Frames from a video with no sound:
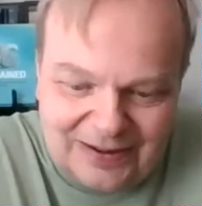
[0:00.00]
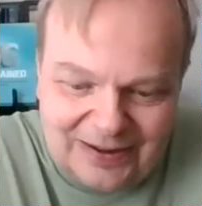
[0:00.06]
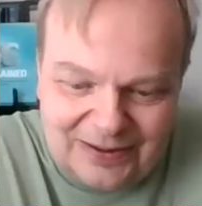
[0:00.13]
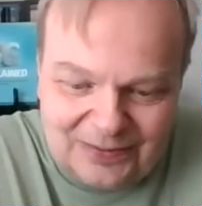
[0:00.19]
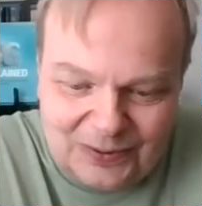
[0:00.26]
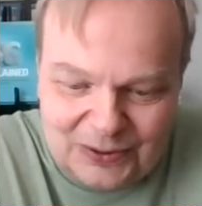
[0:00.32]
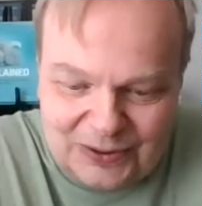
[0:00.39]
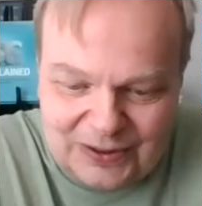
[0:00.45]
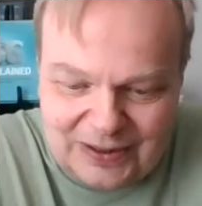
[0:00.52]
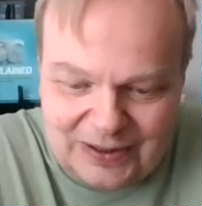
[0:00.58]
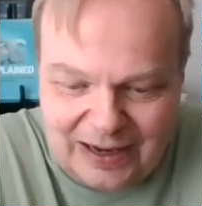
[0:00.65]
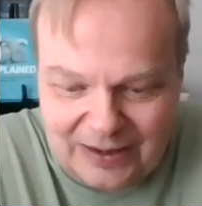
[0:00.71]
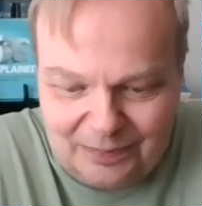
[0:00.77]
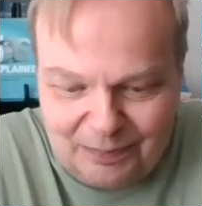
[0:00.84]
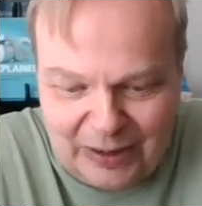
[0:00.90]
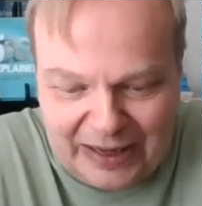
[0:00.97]
it was
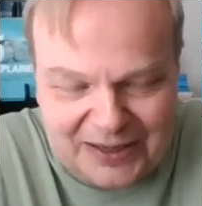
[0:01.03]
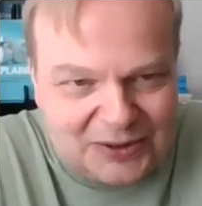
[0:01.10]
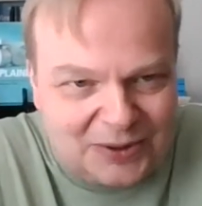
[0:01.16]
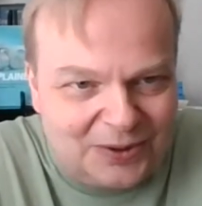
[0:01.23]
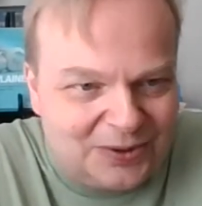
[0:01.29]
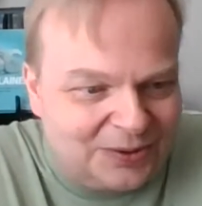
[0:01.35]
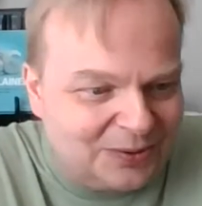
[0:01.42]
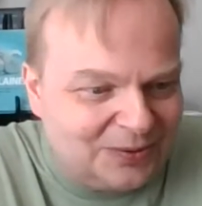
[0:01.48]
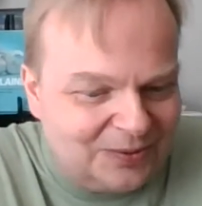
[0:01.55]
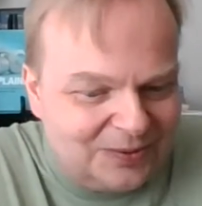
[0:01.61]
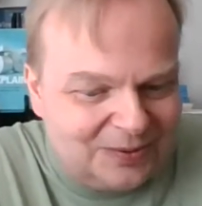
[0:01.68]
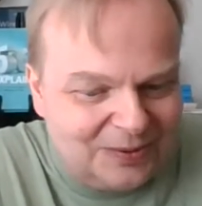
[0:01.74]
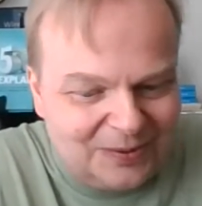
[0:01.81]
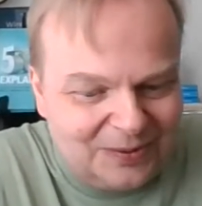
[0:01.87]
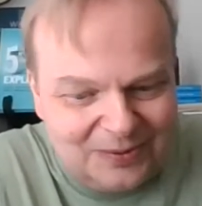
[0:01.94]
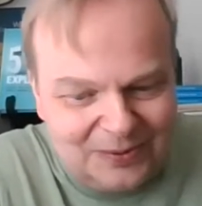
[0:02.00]
a pleasure
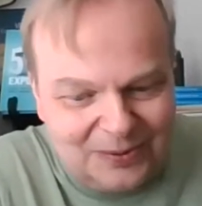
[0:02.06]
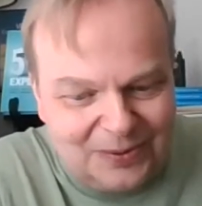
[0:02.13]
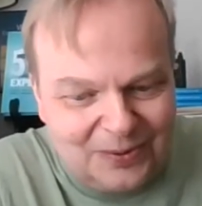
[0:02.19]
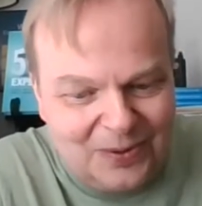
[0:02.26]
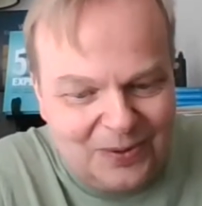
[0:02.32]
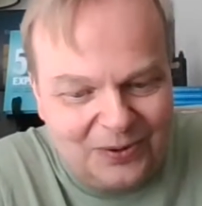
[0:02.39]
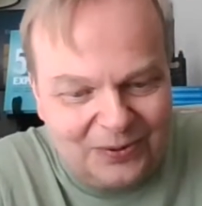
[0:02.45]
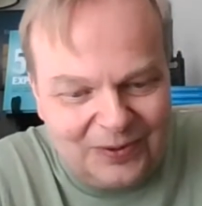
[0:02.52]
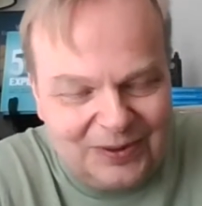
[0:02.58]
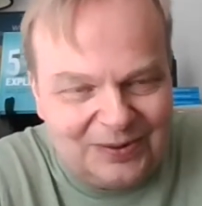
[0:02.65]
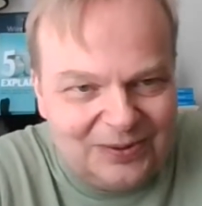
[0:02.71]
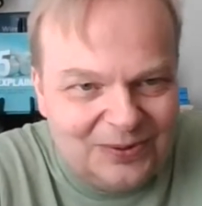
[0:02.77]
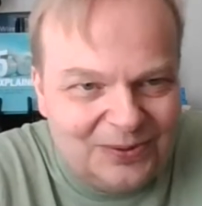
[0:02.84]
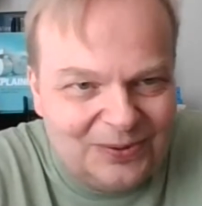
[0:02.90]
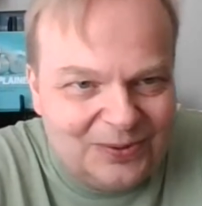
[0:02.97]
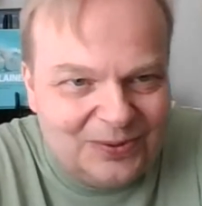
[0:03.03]
to talk with
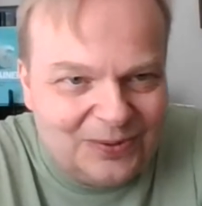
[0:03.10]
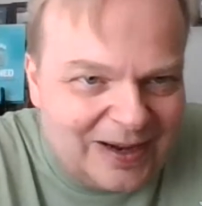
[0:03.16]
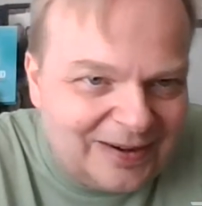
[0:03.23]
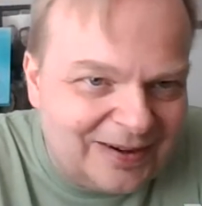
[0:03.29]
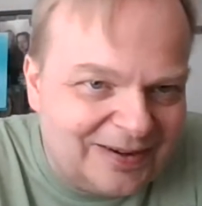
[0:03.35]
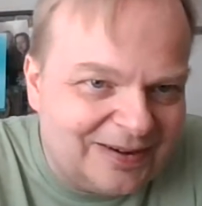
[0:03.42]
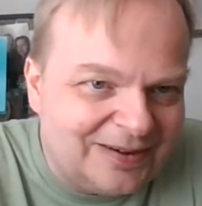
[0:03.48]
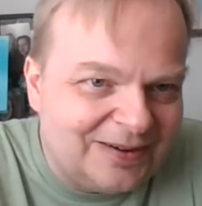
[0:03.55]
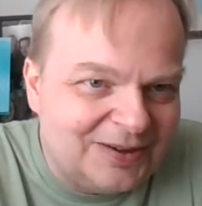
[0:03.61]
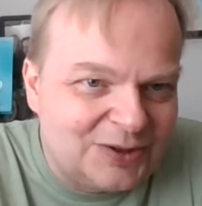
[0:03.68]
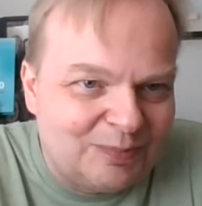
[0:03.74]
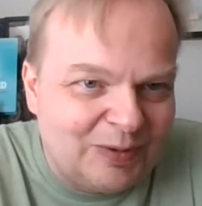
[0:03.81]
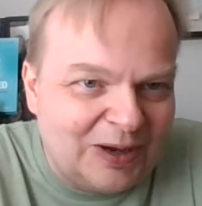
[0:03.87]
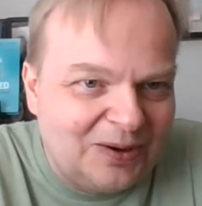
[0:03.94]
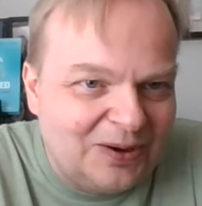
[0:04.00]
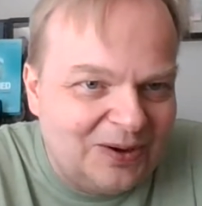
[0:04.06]
you, and it's
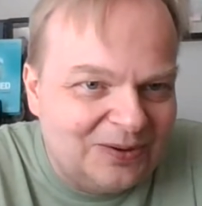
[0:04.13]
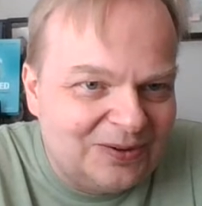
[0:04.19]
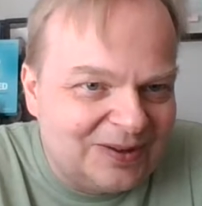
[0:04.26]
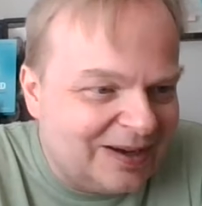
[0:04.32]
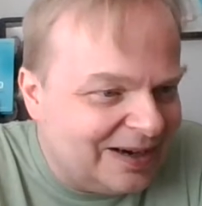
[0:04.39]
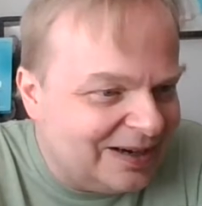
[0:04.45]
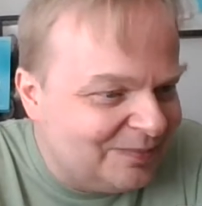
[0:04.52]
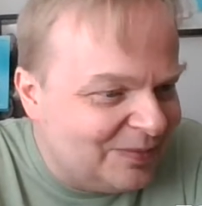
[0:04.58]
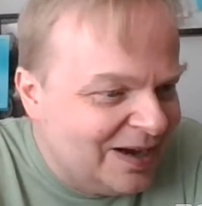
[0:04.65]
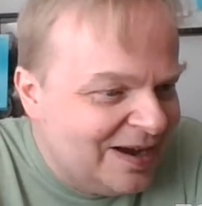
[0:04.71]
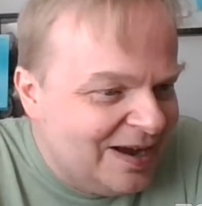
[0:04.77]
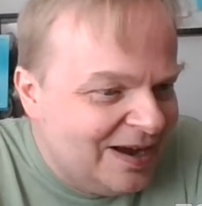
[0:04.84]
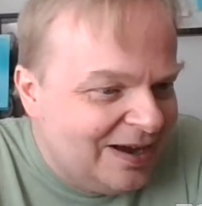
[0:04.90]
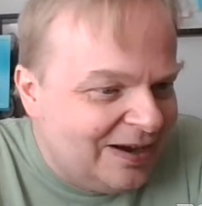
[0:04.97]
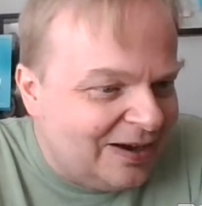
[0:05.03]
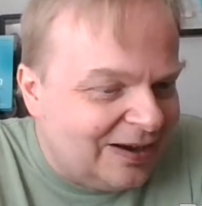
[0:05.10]
been a long time.
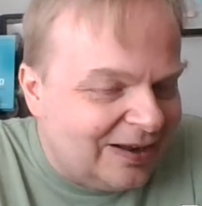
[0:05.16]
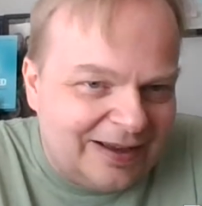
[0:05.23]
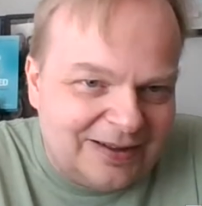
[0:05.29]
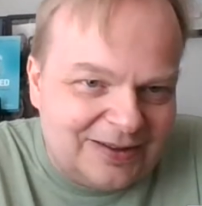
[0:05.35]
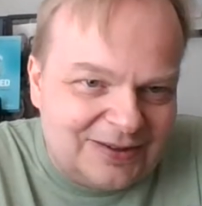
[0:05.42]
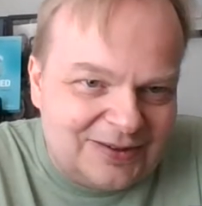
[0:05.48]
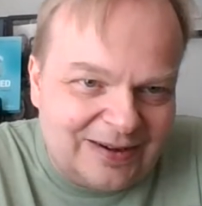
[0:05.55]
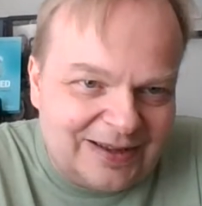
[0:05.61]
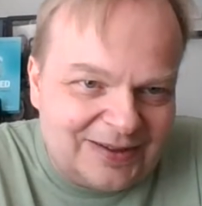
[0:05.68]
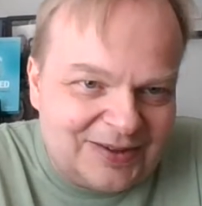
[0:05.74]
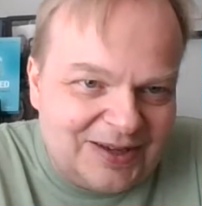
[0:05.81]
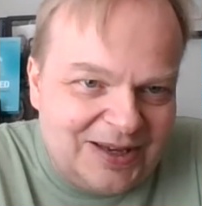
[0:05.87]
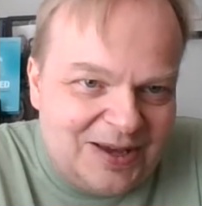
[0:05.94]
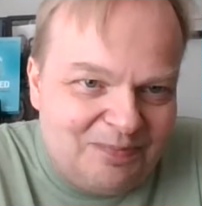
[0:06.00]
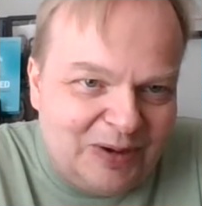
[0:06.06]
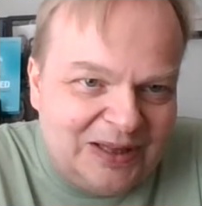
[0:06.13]
Let's
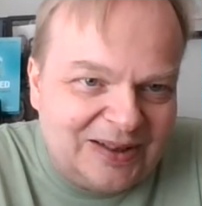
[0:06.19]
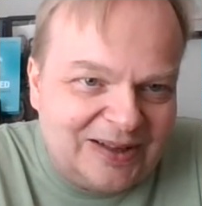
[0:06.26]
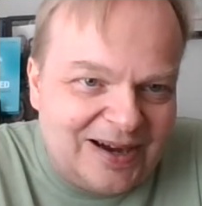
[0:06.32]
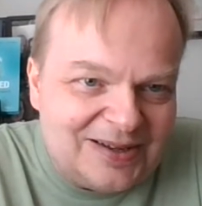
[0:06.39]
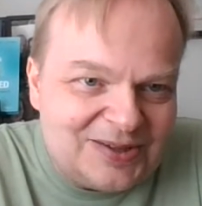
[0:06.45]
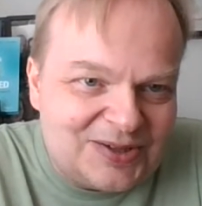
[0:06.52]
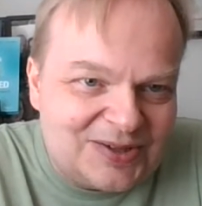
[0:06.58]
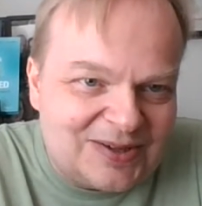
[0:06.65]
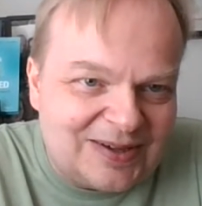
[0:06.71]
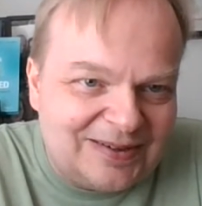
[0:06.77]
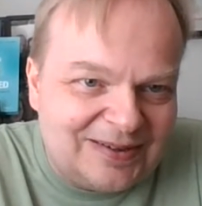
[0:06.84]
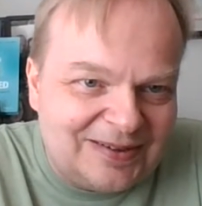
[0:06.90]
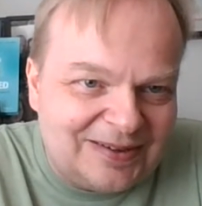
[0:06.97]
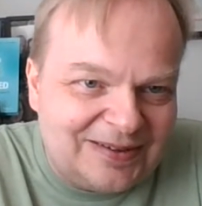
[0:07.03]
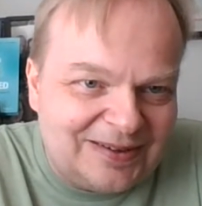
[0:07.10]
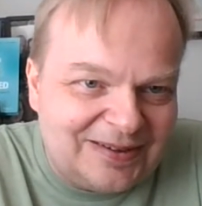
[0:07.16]
keep in touch,
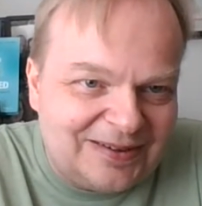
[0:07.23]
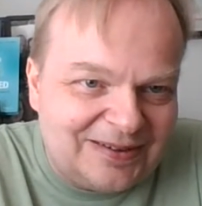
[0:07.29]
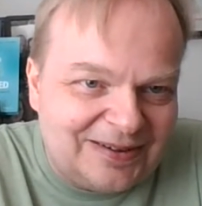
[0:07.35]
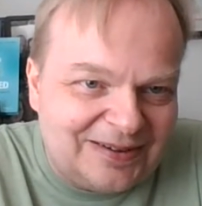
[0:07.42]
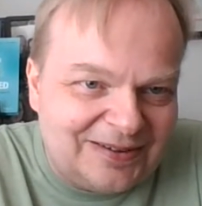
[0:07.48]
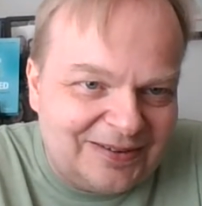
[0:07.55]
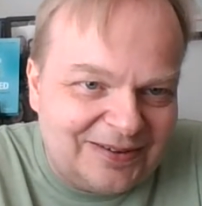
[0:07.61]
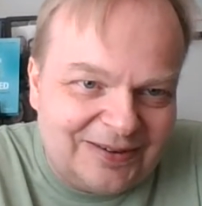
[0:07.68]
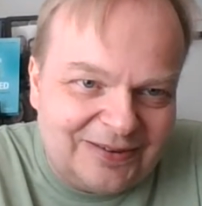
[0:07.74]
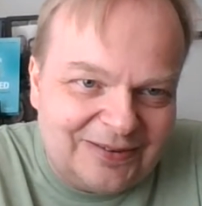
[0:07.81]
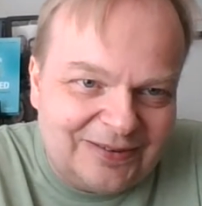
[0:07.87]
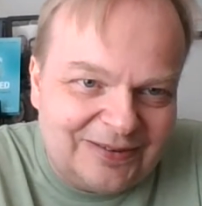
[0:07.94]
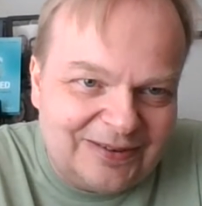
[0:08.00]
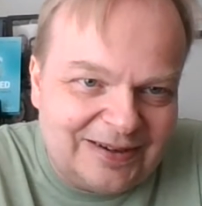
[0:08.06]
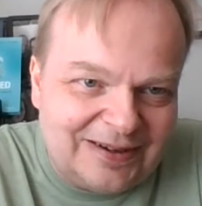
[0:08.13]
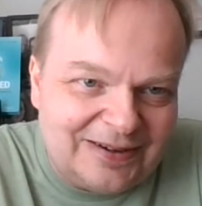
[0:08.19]
and
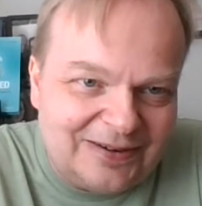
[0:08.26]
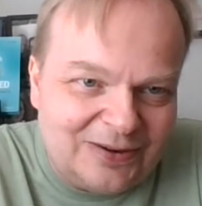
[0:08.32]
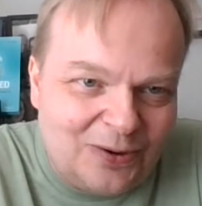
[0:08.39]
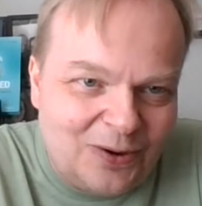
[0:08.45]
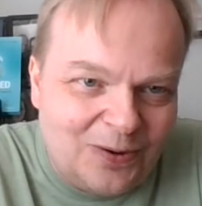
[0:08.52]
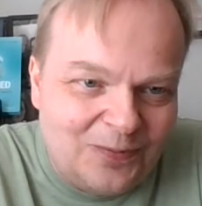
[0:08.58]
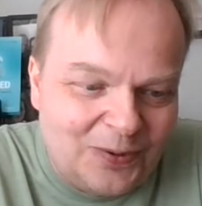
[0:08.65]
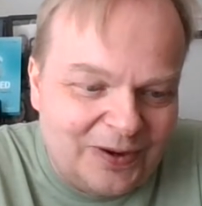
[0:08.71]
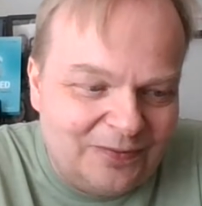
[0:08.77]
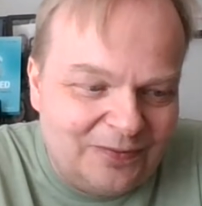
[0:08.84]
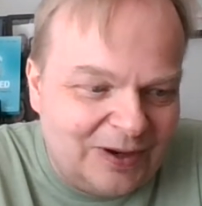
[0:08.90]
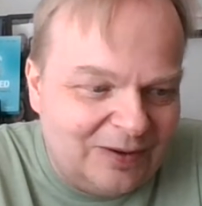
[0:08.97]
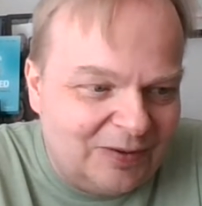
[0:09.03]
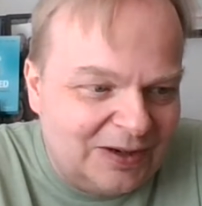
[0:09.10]
Yeah, hopefully we